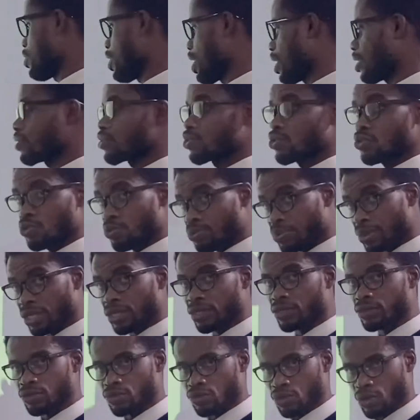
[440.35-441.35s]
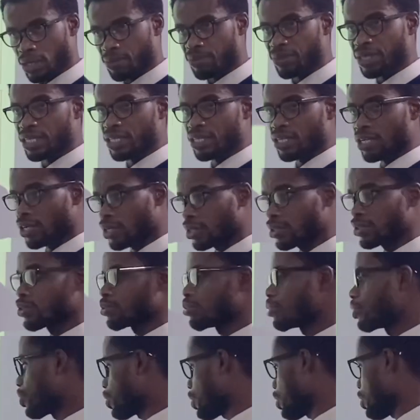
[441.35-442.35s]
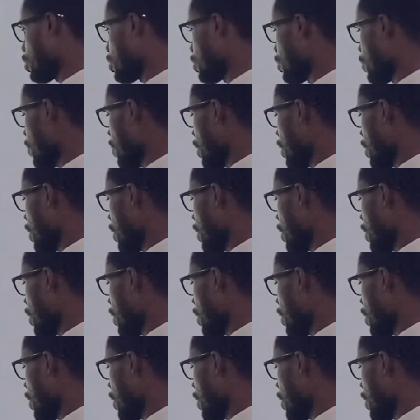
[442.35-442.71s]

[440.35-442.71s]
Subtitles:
yes, to pay, so they're making the contribution,